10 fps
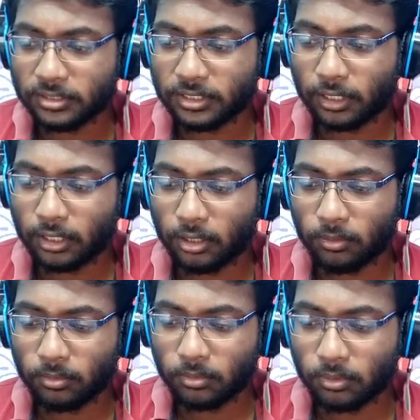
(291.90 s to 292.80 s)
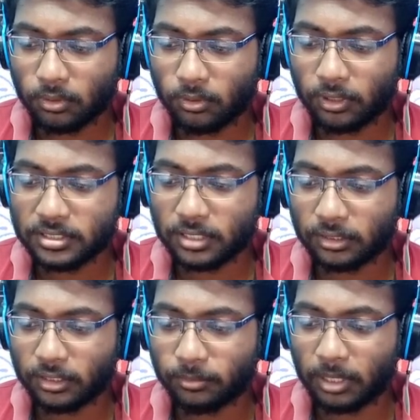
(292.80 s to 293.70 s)
What does he have? It's
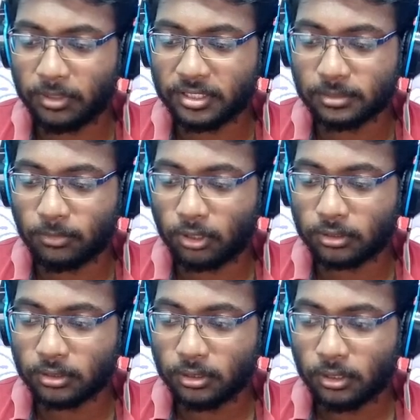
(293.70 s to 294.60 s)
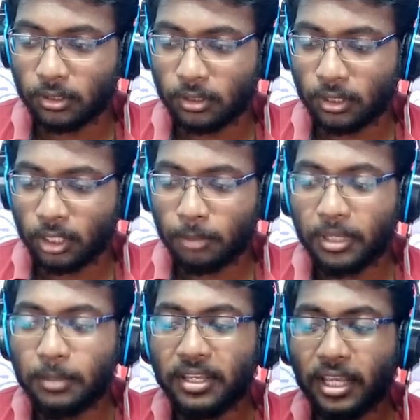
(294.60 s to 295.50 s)
nothing. Maybe he's a bot.
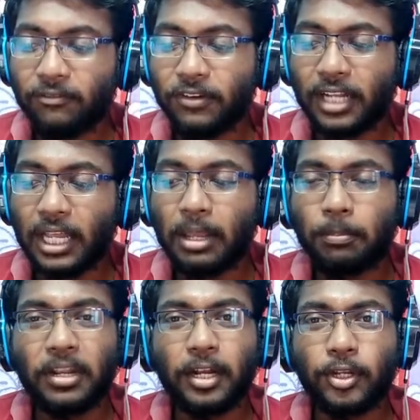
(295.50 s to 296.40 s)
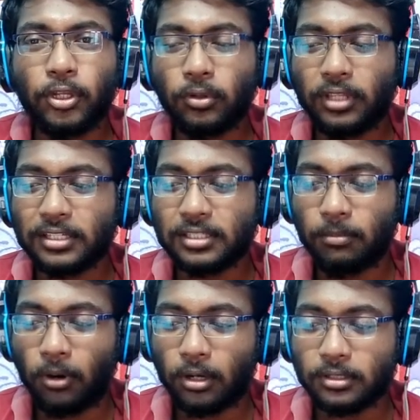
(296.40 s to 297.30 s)
Maybe every time I play DU,
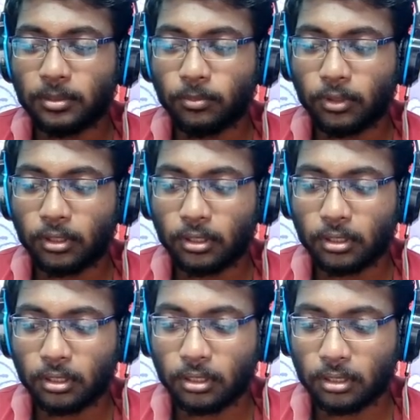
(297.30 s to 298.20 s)
there's a bot somewhere.